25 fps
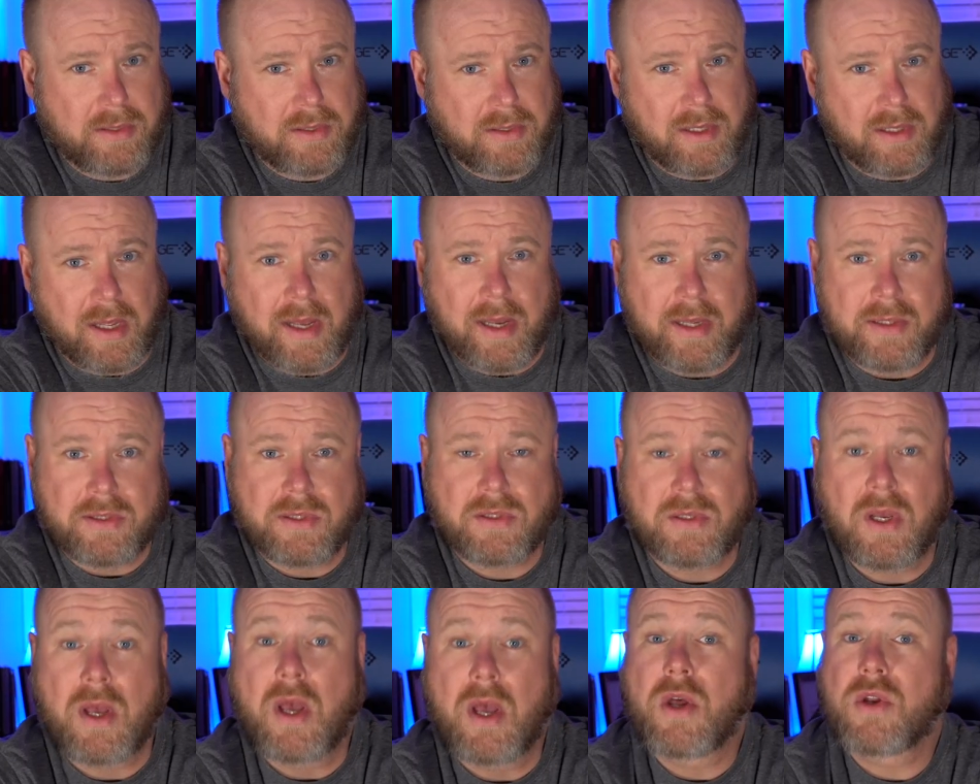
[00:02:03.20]

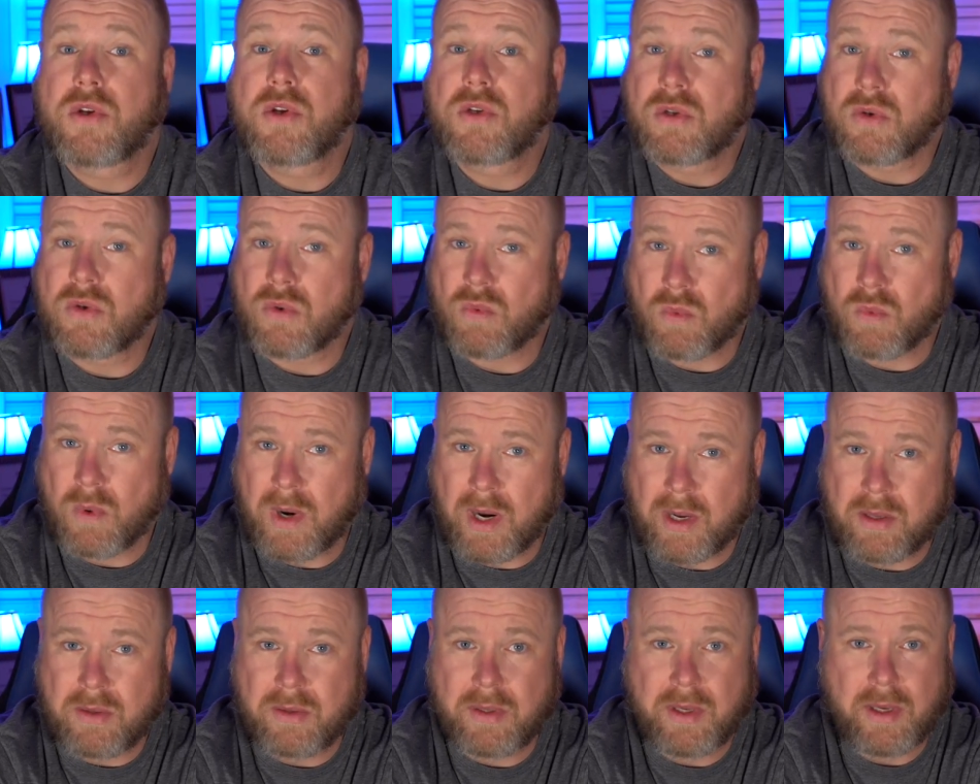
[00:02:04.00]
States
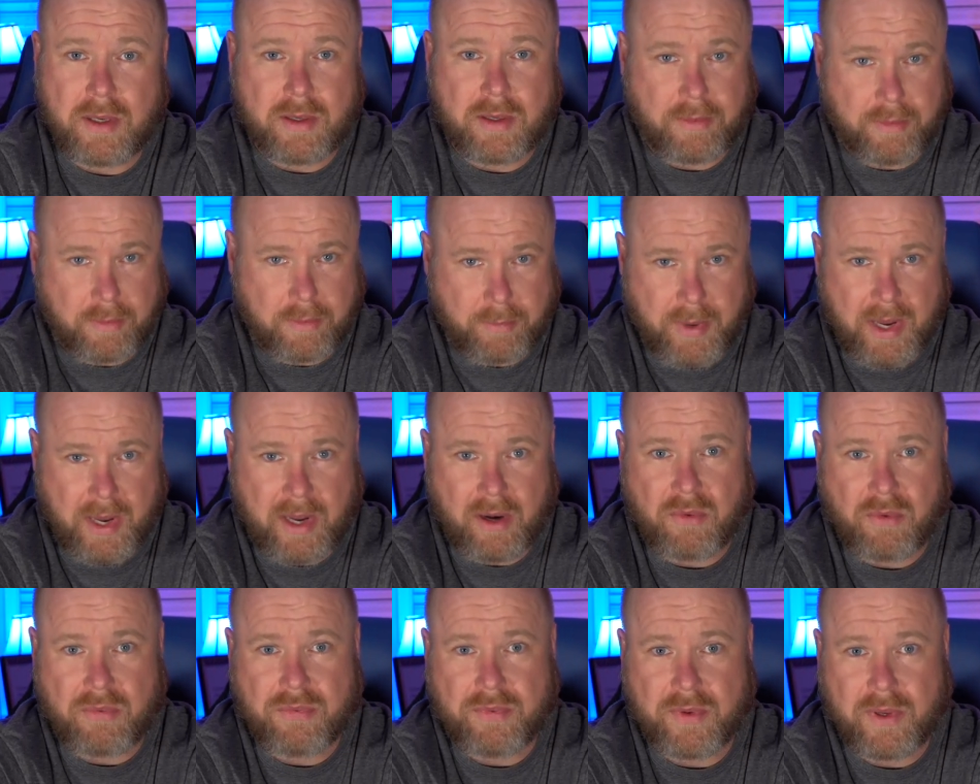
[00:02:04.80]
directly into the
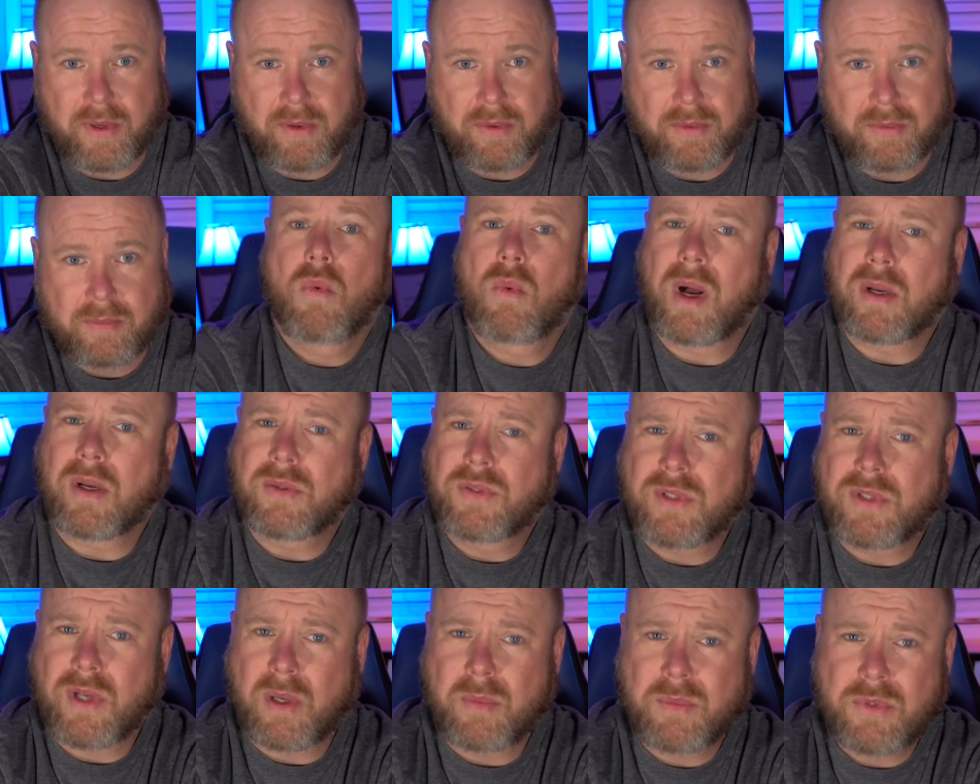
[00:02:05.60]
battlefield. While
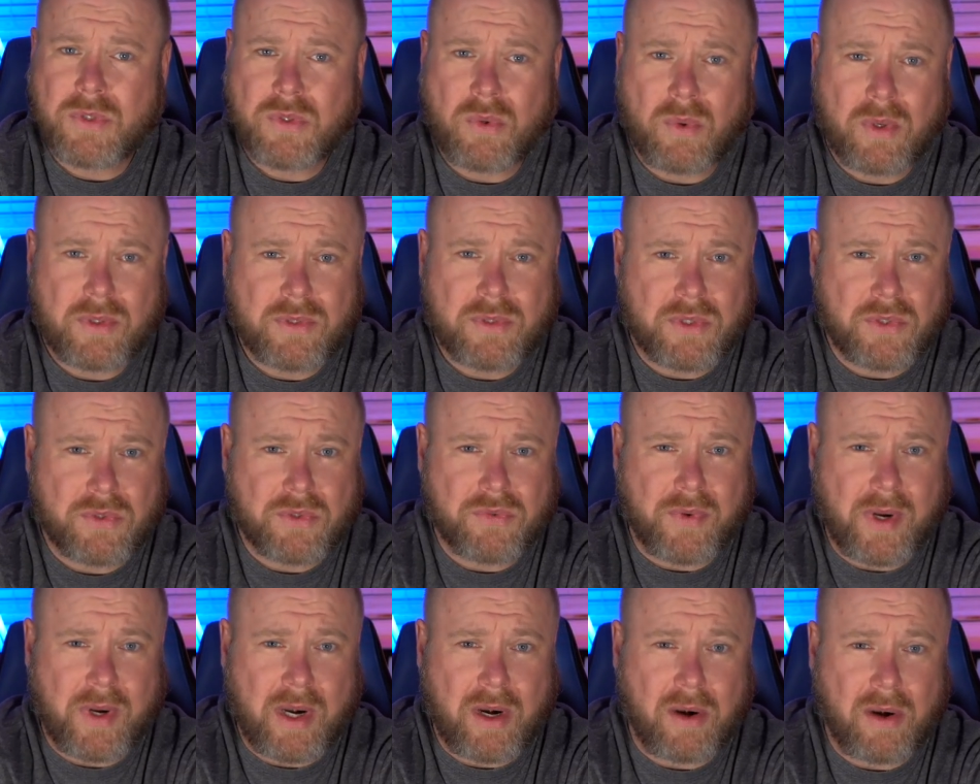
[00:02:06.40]
some sources
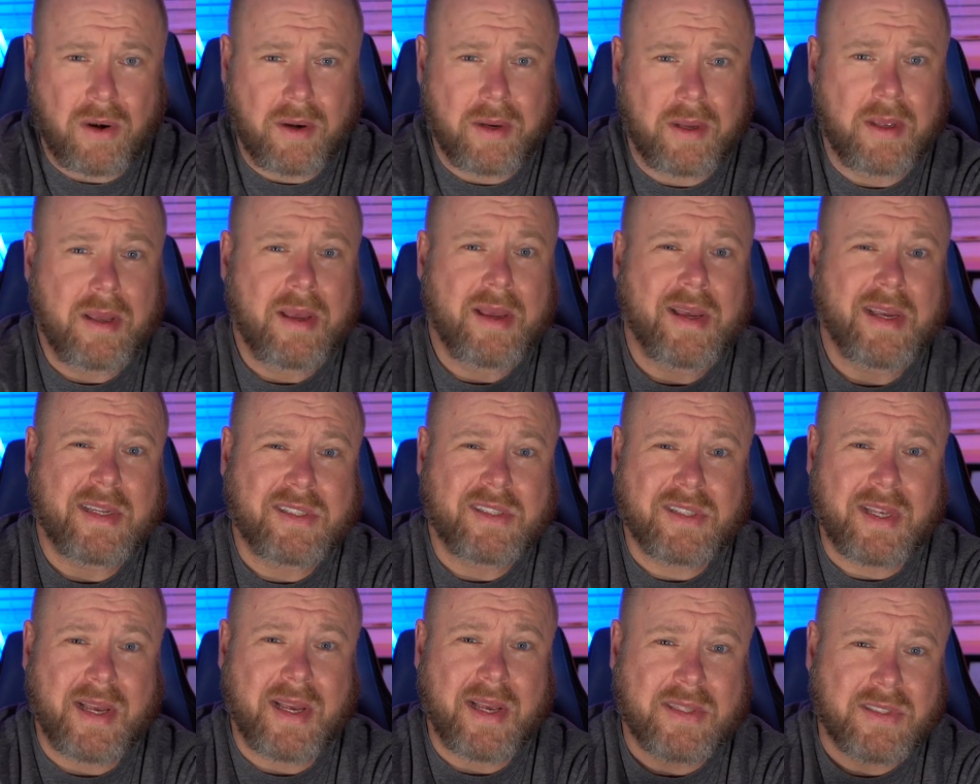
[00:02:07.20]
vary,
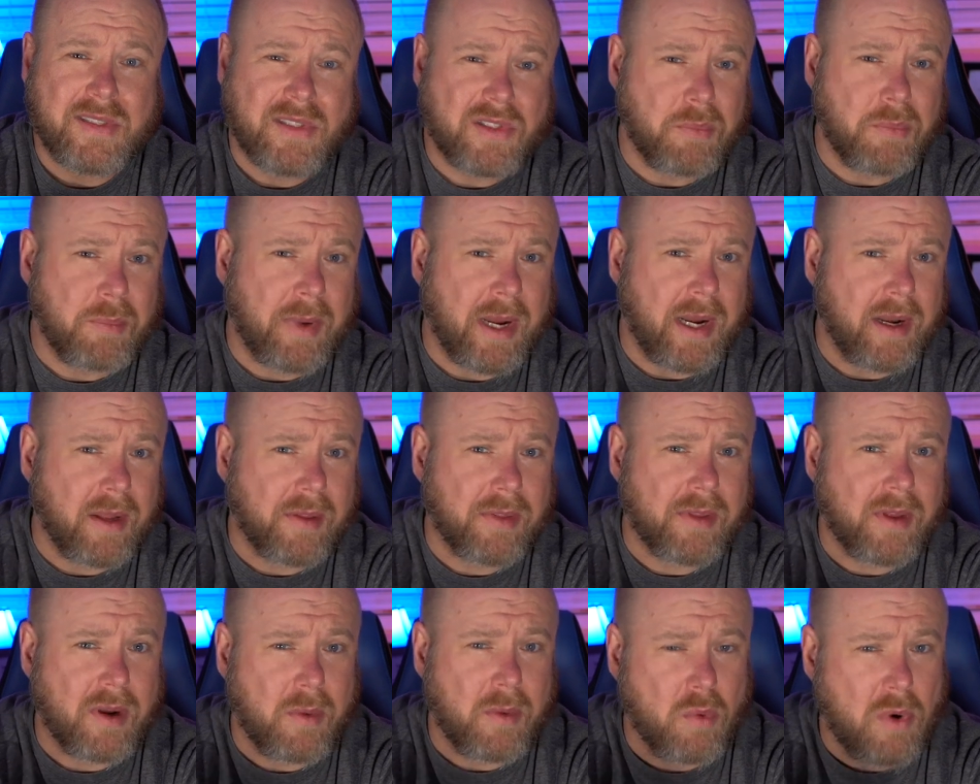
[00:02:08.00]
it's estimated
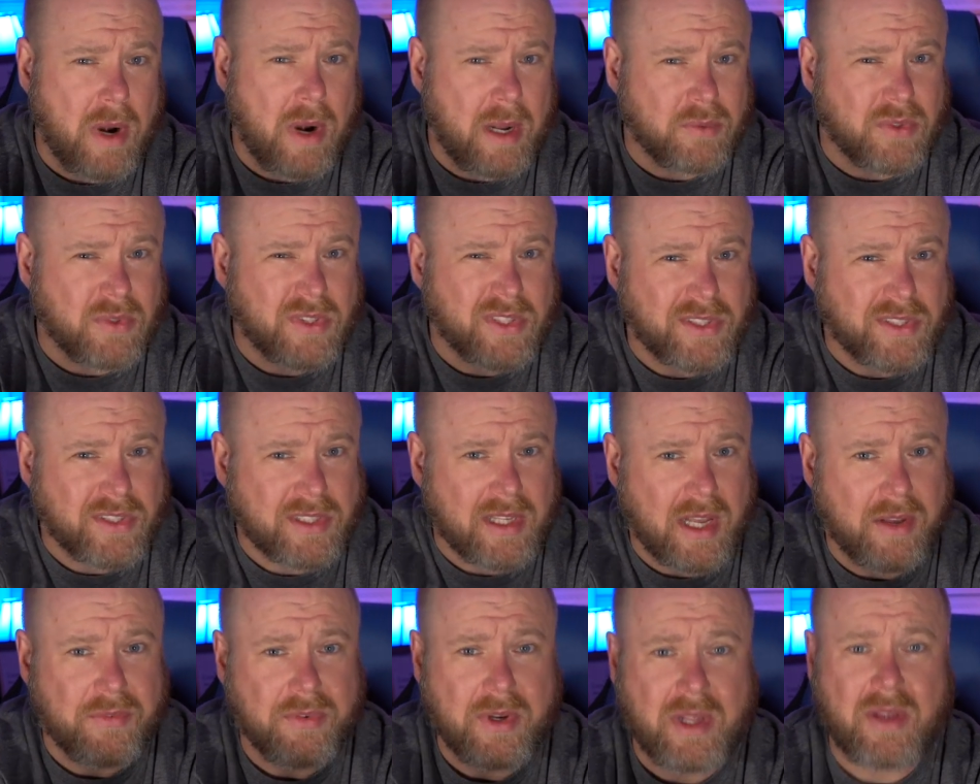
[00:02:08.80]
that around
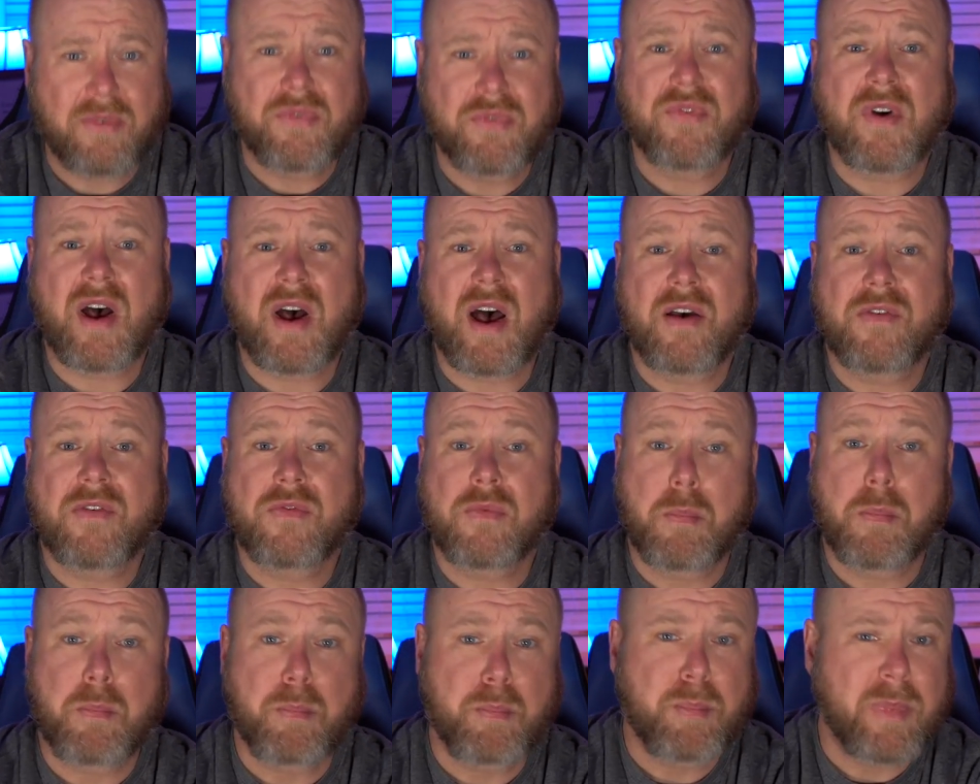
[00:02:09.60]
75
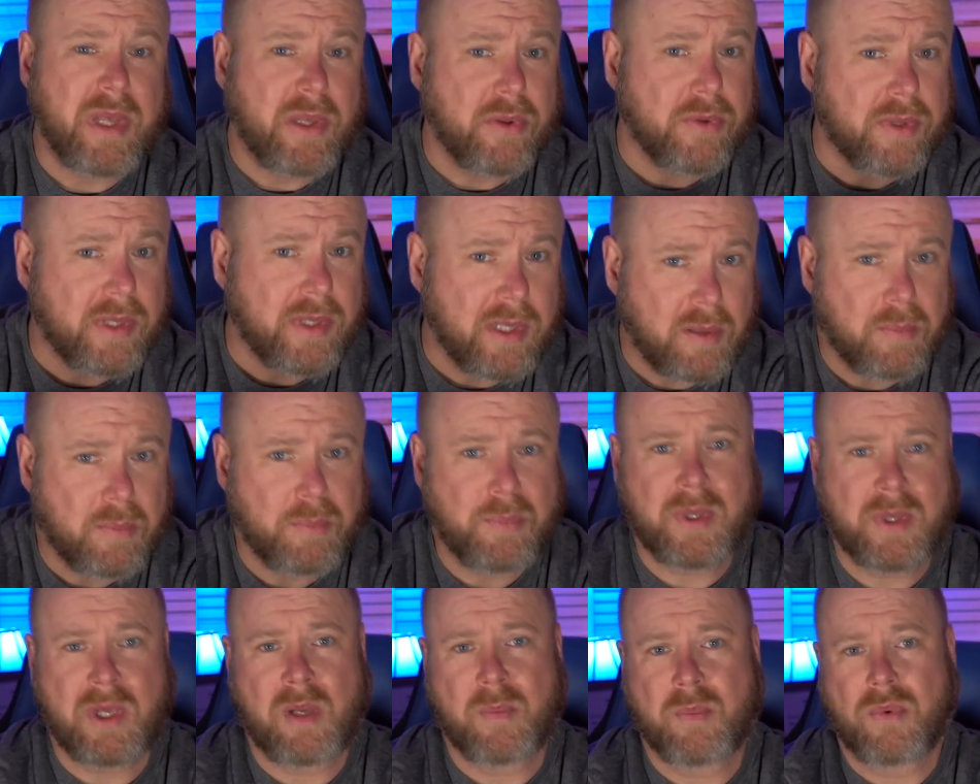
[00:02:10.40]
million
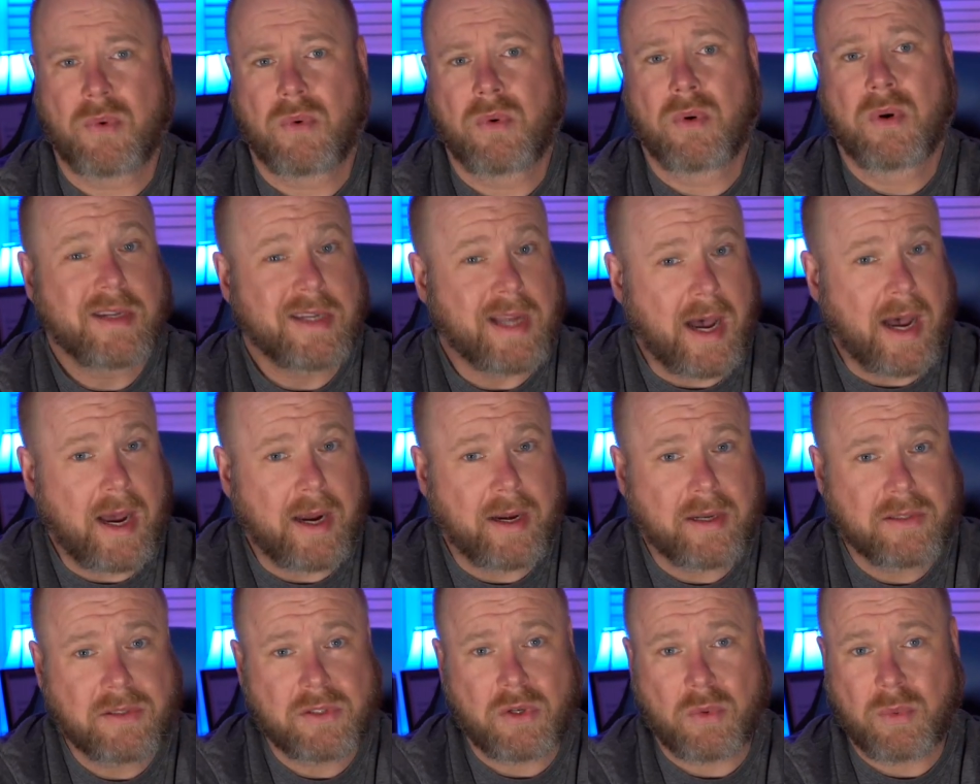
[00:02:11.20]
people died
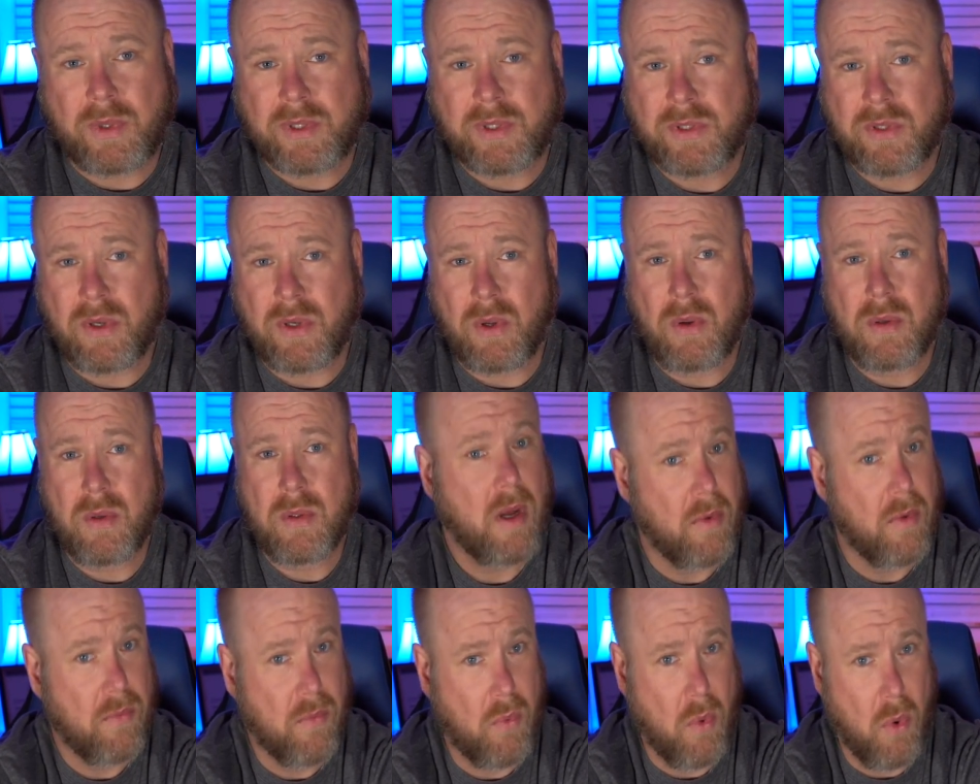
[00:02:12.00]
as a result
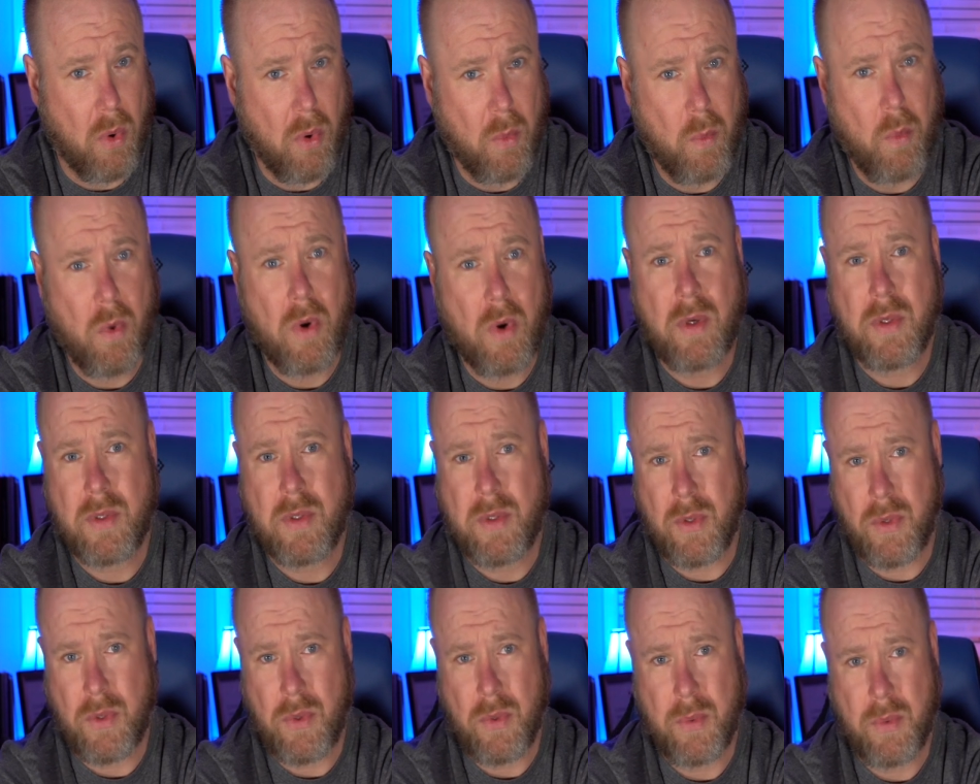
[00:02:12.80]
of World War
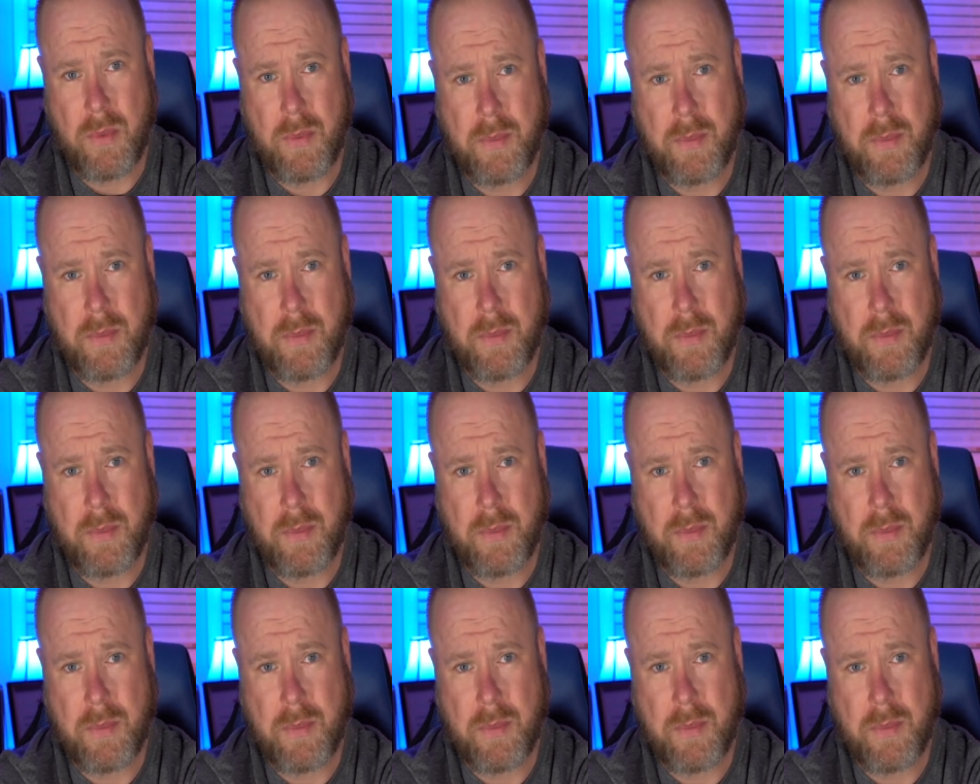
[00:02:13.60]
II.